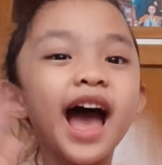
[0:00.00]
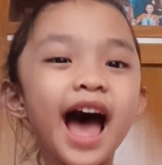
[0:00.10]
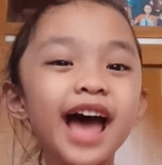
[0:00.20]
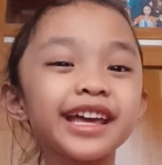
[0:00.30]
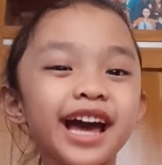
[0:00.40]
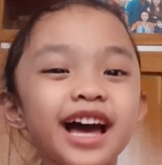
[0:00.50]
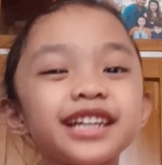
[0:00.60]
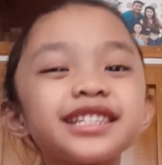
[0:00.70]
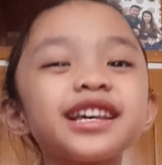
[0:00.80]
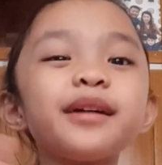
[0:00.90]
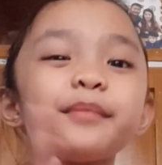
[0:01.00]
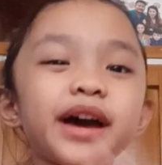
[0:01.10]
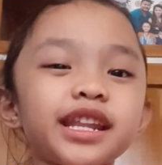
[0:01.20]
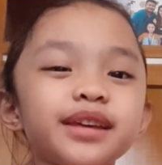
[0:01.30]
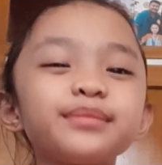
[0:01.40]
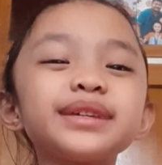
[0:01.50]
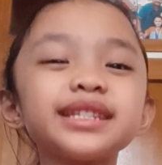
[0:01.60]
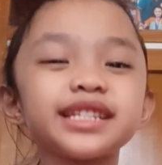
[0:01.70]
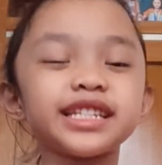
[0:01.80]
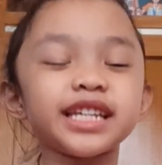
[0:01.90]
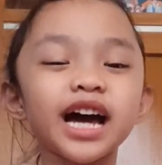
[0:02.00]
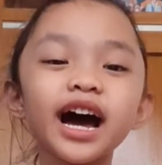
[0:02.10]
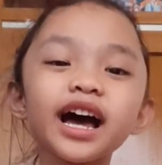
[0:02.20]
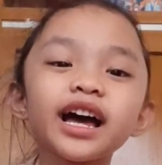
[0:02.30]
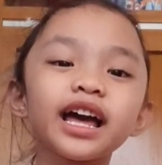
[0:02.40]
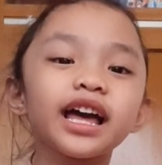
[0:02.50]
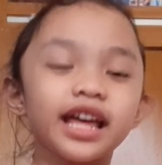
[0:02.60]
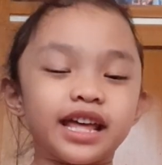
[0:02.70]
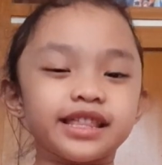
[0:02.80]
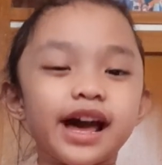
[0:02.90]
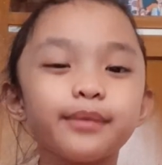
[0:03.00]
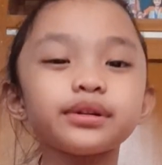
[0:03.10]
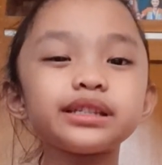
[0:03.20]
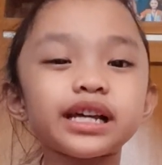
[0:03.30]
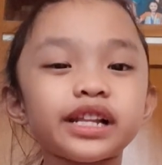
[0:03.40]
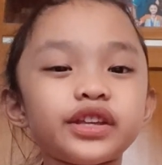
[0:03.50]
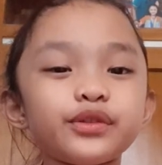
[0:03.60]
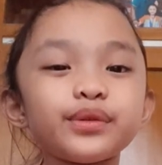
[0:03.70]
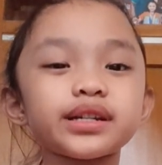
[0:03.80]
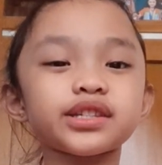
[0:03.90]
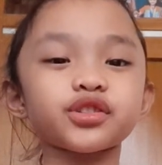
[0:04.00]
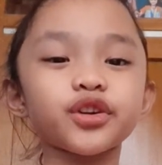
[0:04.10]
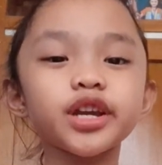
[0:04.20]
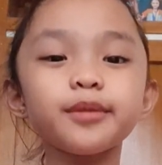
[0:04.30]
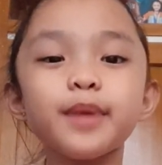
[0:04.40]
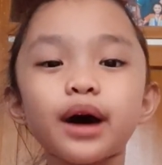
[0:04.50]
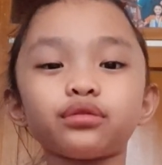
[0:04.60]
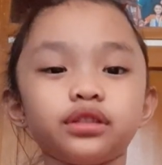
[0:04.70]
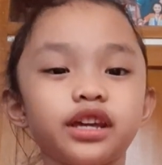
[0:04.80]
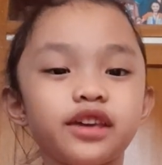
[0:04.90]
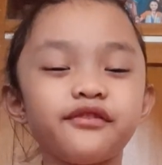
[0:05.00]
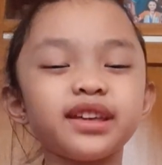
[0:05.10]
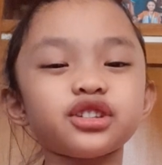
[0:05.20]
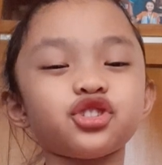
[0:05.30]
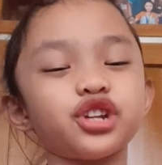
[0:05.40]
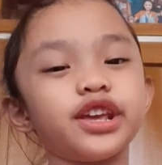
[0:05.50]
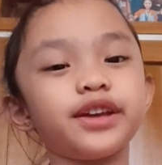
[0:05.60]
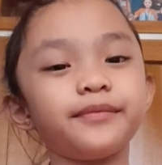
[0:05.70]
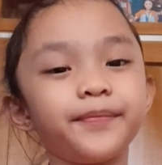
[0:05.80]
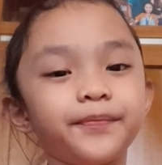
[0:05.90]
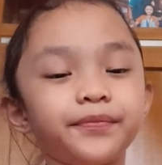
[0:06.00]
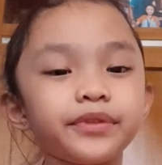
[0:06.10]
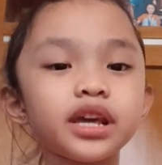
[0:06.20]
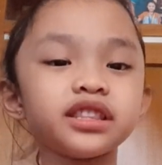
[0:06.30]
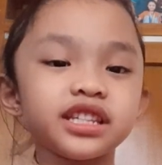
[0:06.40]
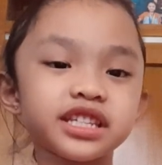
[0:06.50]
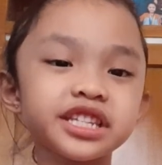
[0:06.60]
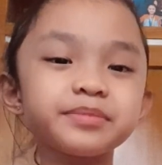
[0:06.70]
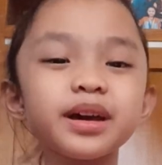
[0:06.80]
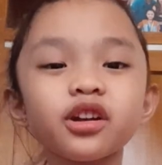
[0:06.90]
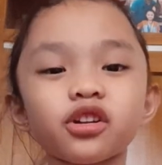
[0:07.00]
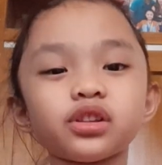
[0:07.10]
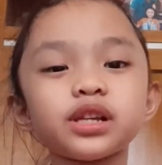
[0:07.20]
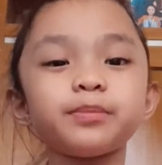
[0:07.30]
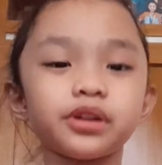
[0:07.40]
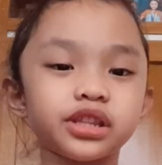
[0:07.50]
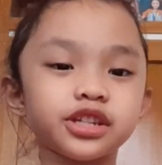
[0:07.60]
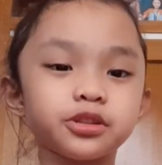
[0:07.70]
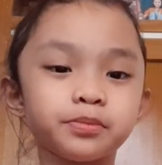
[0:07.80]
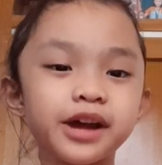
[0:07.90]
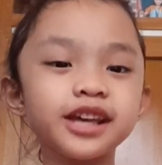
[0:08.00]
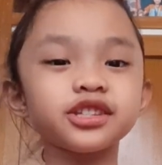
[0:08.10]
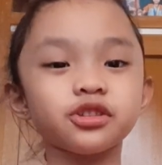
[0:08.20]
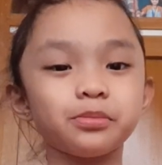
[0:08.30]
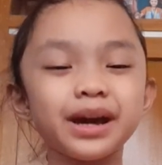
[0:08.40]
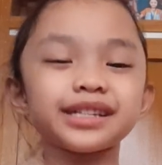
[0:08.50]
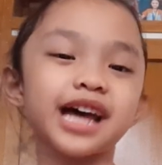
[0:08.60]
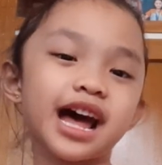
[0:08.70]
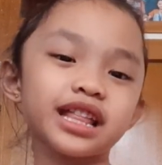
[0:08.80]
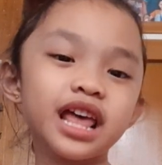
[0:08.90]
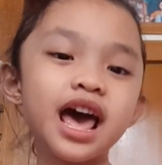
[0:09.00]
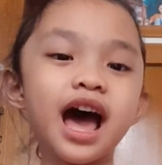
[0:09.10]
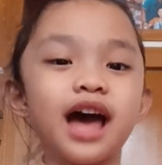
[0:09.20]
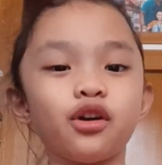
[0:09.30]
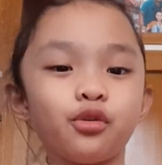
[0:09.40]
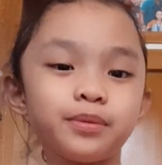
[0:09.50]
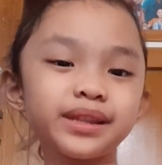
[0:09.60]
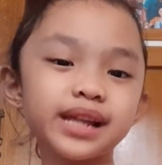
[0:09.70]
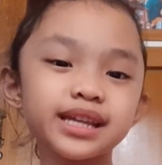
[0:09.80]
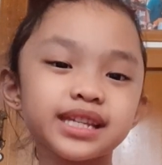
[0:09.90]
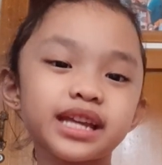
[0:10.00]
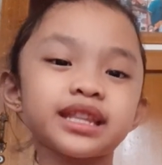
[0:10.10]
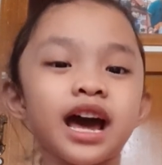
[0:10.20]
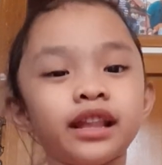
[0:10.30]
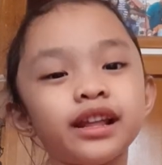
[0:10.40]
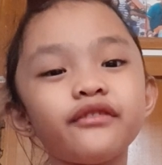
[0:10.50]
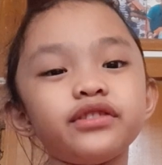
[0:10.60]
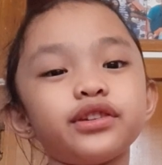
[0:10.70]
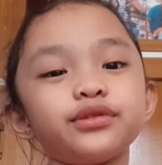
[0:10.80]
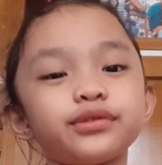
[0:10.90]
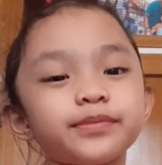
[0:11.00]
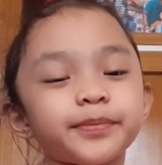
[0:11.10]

Hi guys, my name is Sia and I will tell you a story about the giving tree. This is my early birthday surprise to my dad. I hope he likes it. I love you.